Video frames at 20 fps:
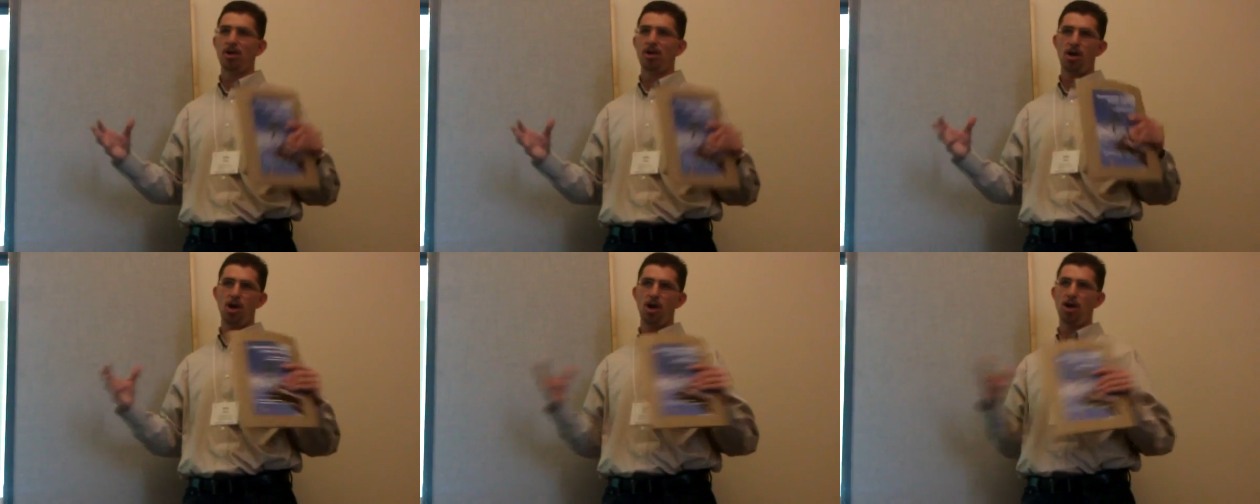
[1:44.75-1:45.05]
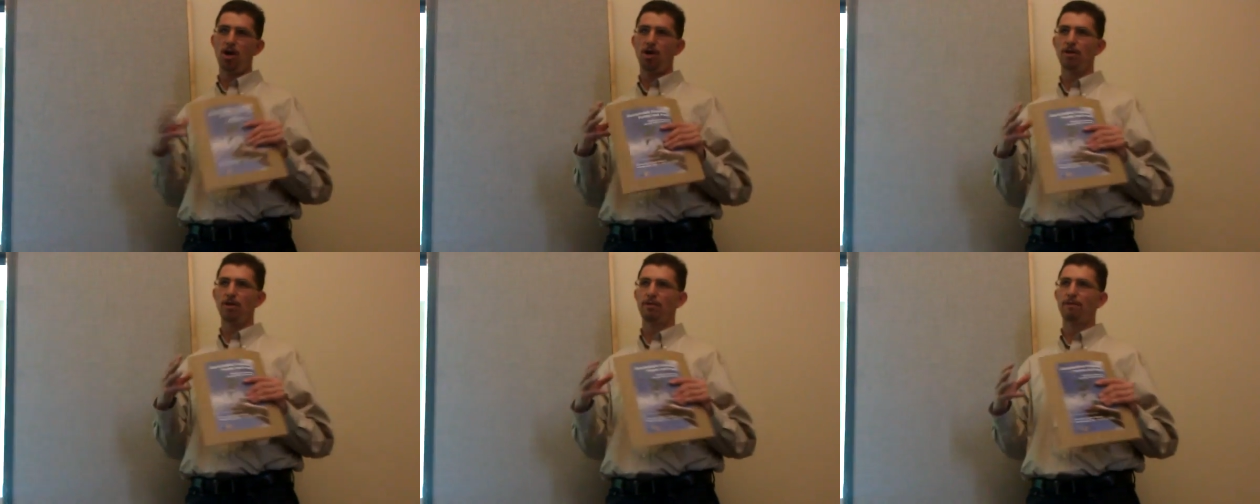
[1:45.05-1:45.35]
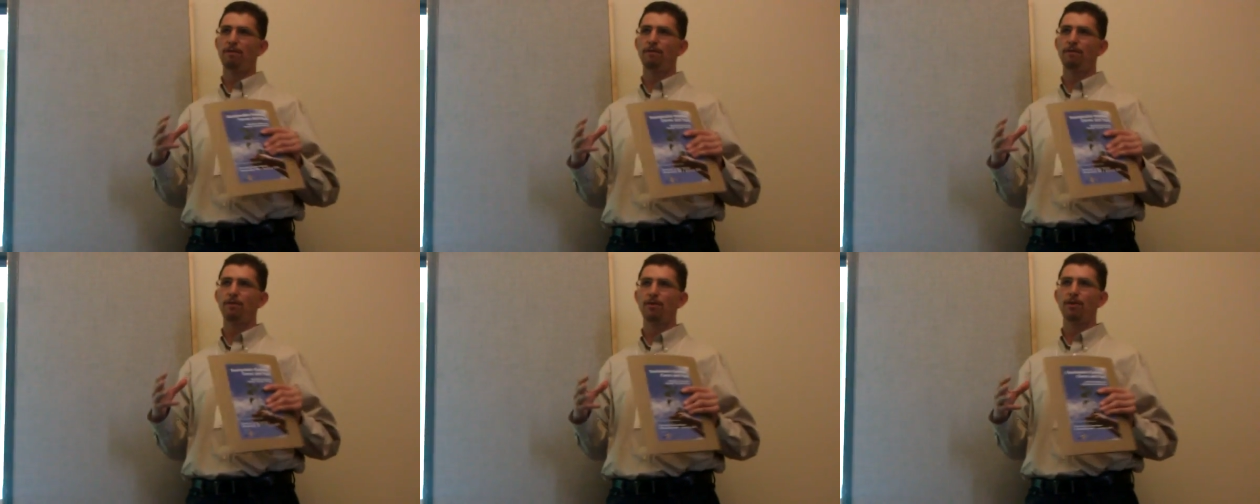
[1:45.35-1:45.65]
called
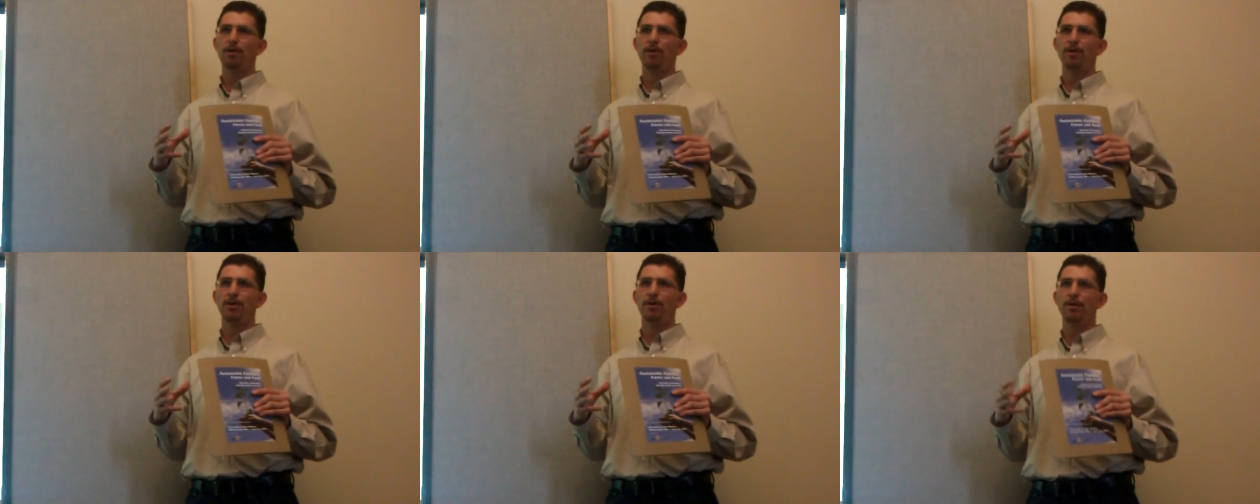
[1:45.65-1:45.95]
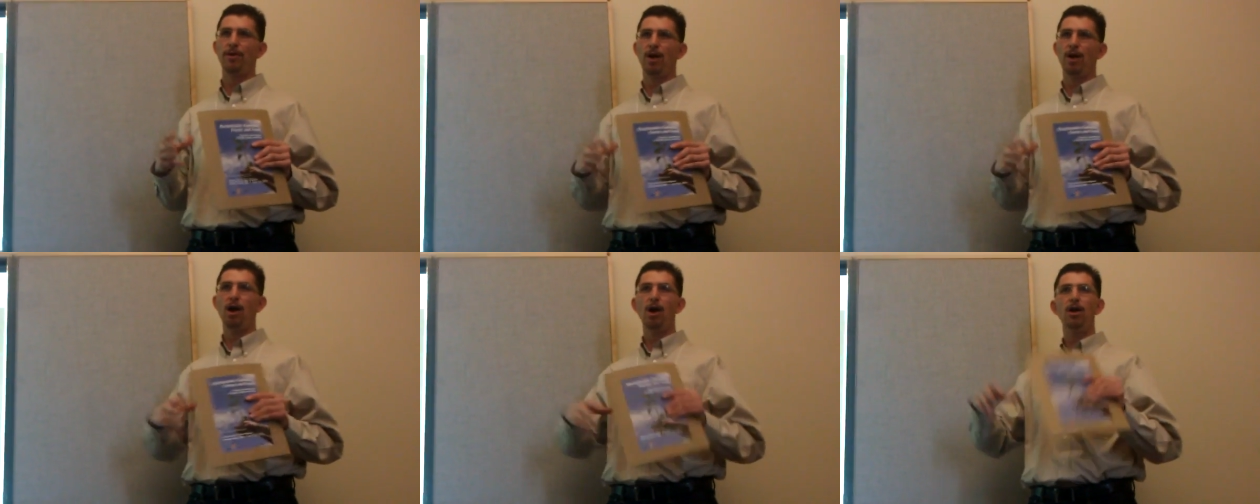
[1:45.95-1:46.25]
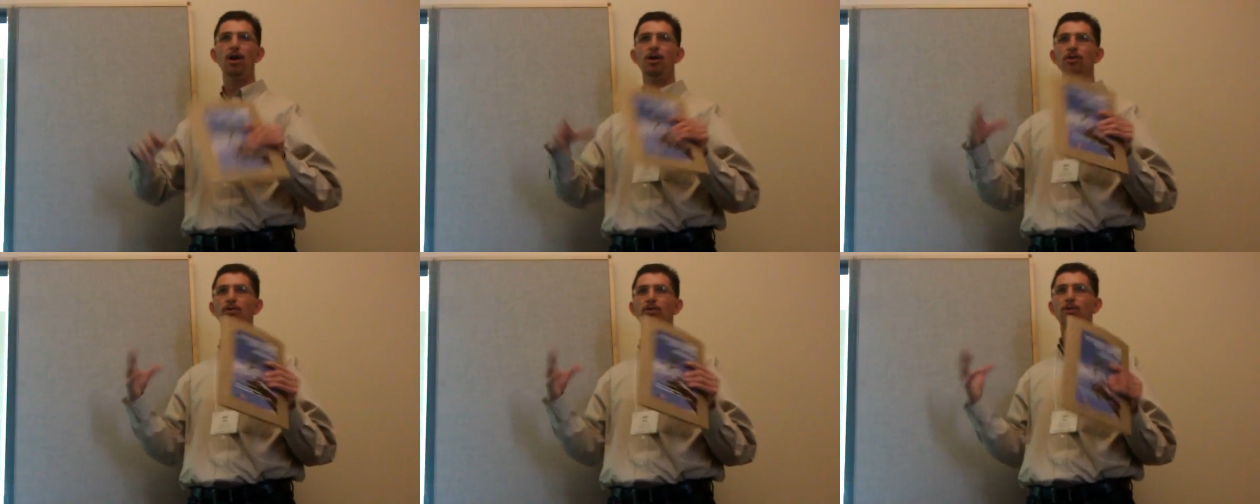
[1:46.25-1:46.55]
for
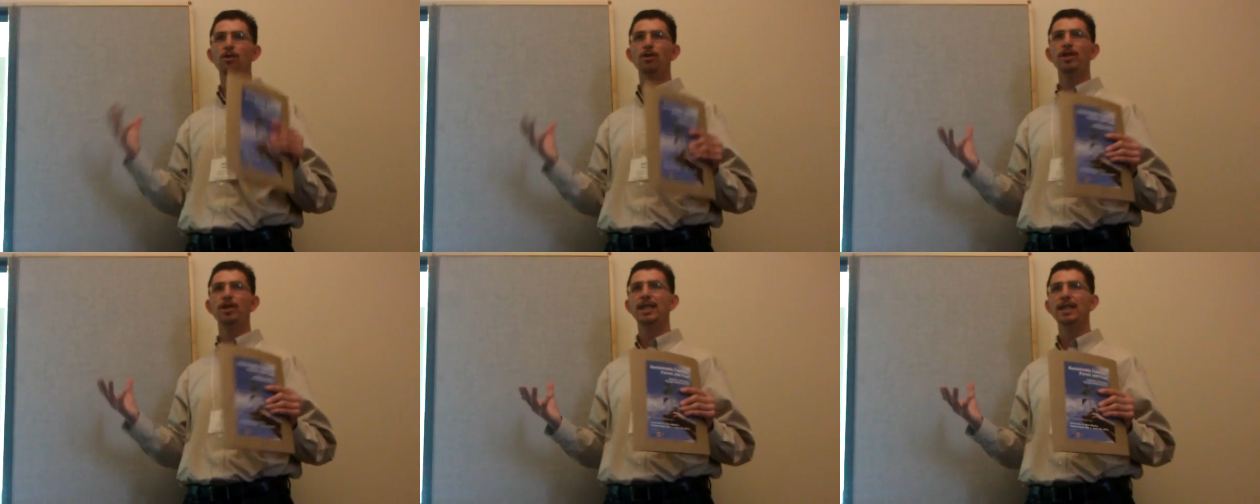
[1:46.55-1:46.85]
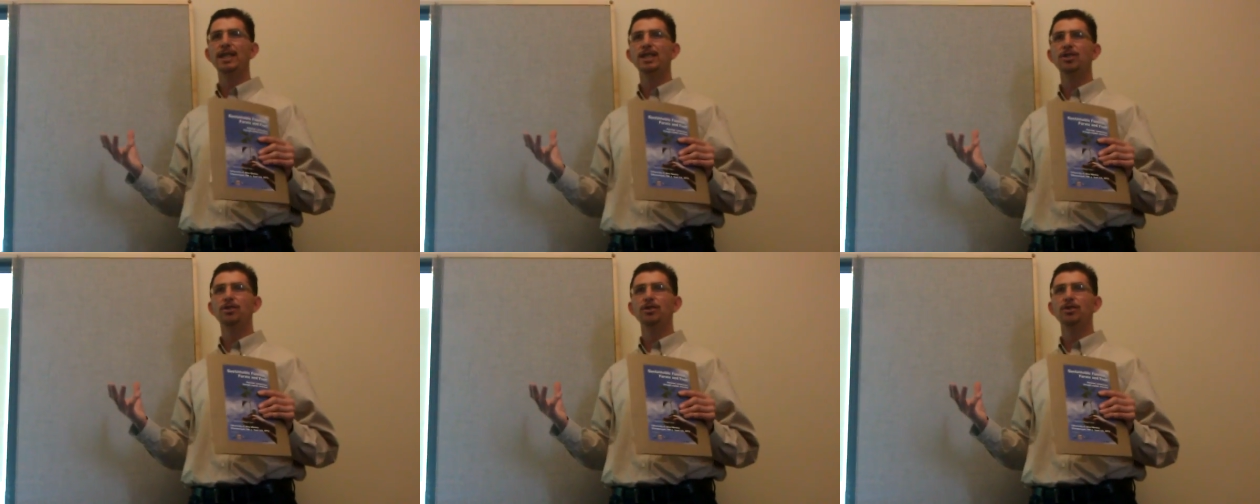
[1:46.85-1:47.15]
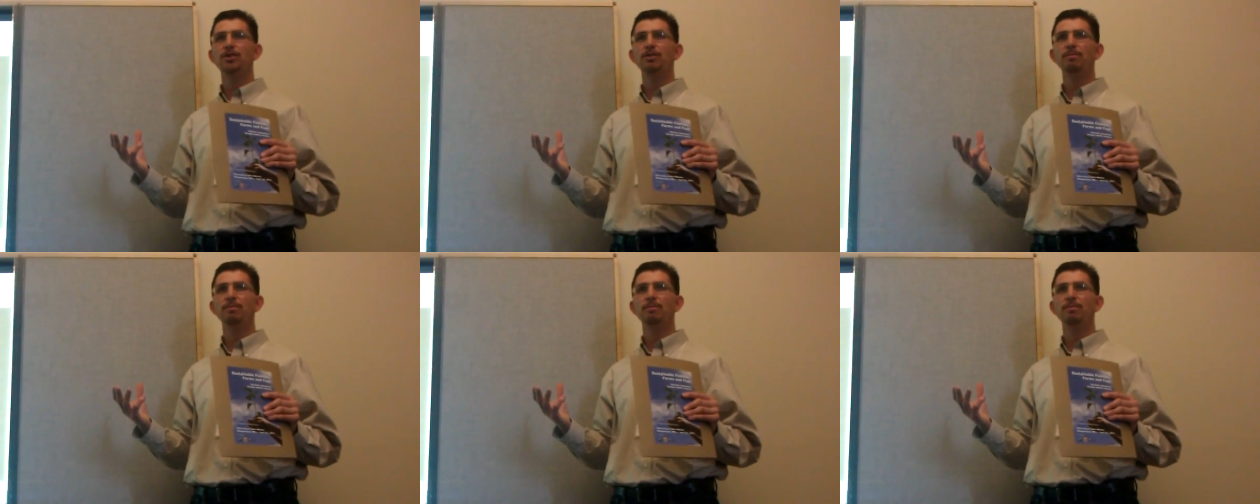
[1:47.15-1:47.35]
all northeastern New